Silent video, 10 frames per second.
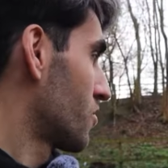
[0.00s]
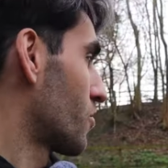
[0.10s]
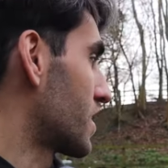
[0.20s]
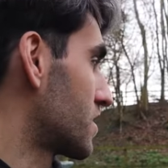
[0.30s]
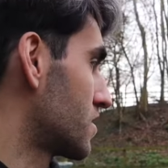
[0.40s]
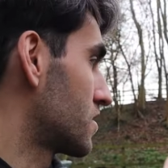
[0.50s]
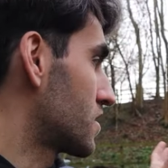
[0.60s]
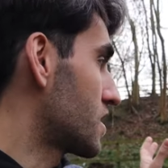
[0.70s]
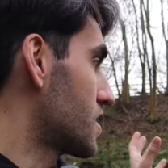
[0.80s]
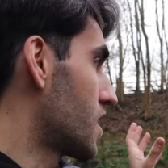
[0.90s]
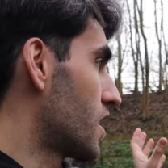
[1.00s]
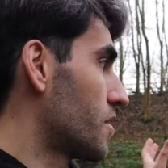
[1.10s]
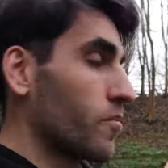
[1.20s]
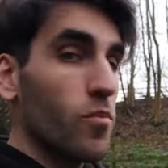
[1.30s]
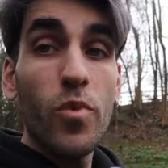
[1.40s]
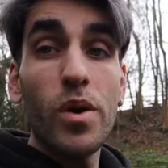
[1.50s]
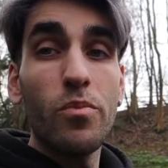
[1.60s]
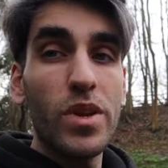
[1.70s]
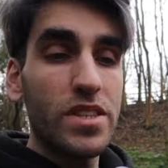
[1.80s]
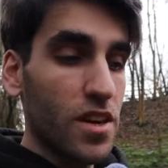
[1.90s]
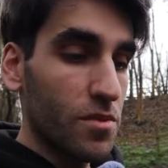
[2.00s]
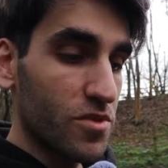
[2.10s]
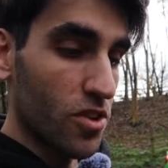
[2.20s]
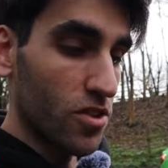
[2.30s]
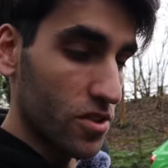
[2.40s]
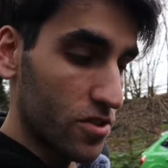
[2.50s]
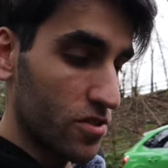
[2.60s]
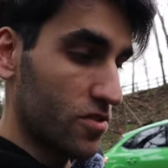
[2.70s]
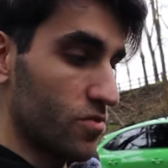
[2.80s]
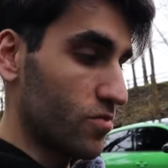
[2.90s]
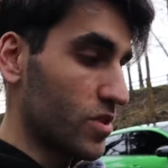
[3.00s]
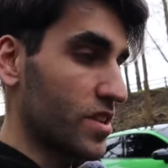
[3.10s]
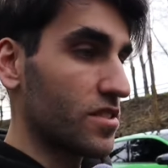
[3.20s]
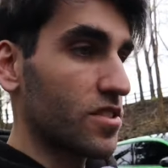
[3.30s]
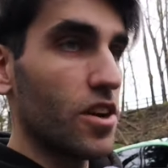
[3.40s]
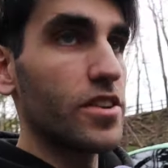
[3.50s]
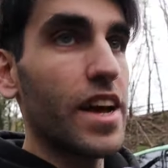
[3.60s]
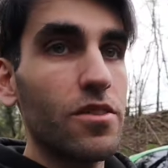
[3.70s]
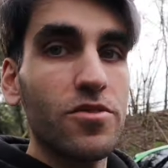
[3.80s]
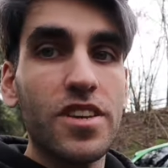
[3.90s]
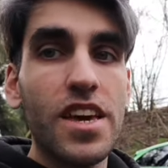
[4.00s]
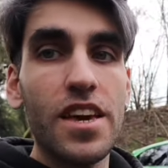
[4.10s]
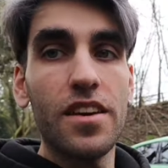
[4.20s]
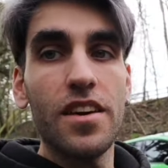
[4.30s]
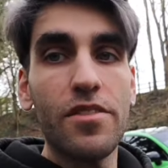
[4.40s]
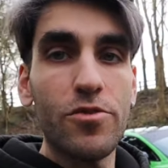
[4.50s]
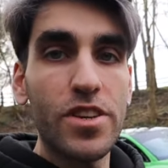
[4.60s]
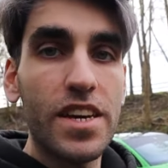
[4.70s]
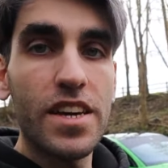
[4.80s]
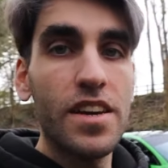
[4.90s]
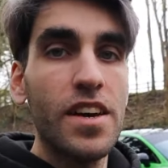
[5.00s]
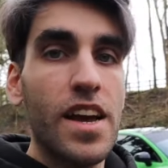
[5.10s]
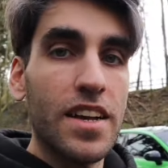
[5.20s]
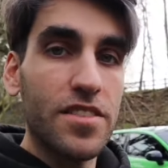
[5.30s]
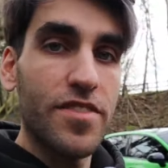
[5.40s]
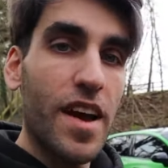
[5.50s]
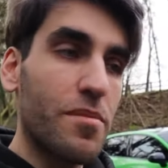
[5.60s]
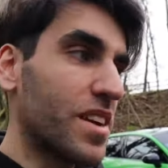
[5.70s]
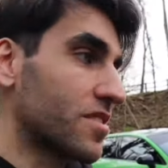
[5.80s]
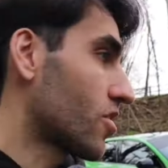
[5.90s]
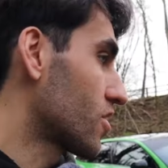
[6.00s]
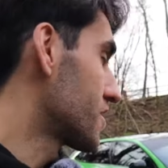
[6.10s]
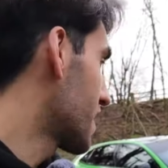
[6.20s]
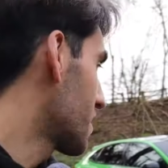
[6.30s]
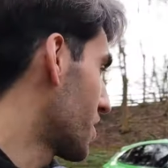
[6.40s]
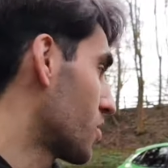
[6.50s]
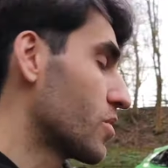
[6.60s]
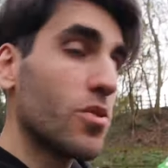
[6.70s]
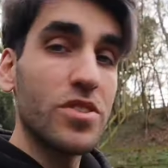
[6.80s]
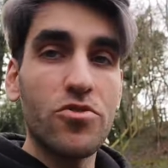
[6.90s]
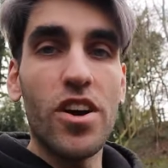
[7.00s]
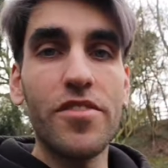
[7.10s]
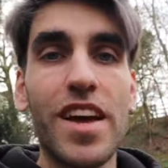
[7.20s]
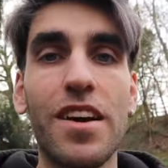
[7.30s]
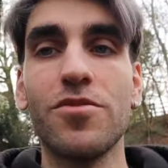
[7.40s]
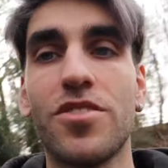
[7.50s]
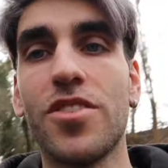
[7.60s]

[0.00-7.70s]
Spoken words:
when the when winter comes along, because we tend to go down skiing every year as a family, as a holiday, but we always drive down.